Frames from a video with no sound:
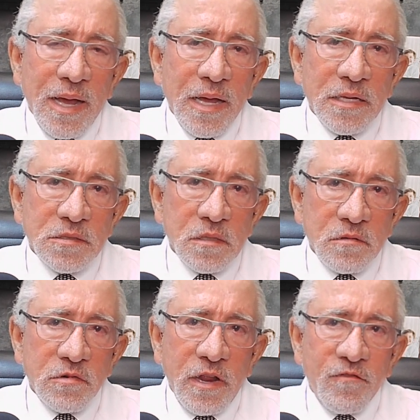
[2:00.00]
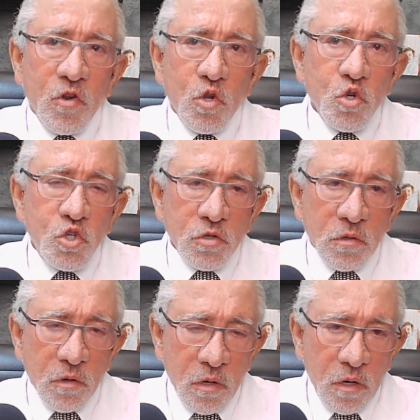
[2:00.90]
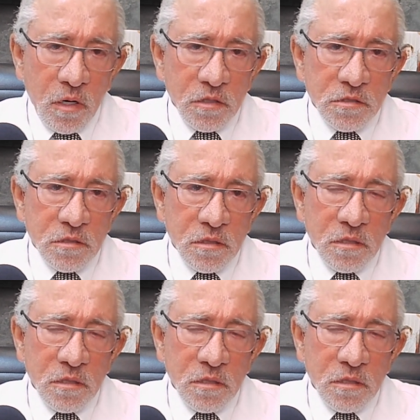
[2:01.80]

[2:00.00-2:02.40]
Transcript: has revolutionized